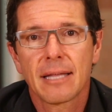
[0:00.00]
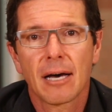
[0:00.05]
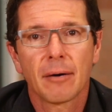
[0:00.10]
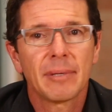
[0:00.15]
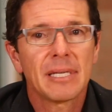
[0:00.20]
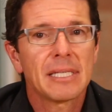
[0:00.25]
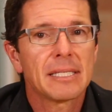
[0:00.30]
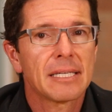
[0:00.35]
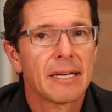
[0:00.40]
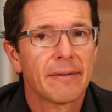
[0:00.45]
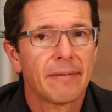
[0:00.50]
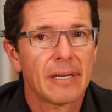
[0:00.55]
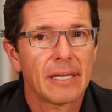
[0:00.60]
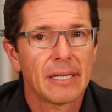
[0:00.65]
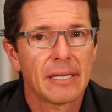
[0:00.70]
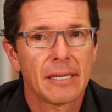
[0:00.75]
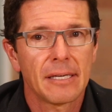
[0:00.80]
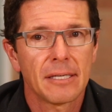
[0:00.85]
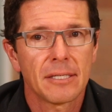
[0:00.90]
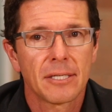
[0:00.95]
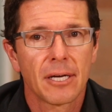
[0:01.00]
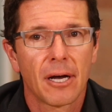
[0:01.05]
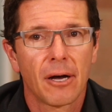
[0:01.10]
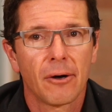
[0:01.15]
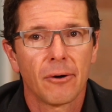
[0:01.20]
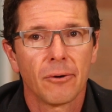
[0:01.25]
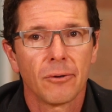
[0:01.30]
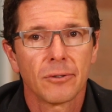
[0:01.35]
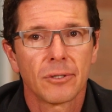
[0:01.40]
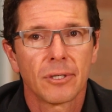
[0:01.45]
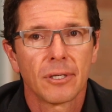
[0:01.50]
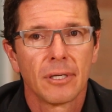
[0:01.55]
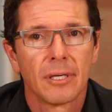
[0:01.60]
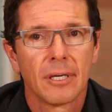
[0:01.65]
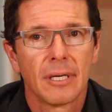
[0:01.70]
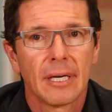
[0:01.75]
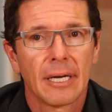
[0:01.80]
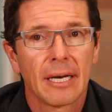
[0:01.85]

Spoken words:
they'll be 70 years old.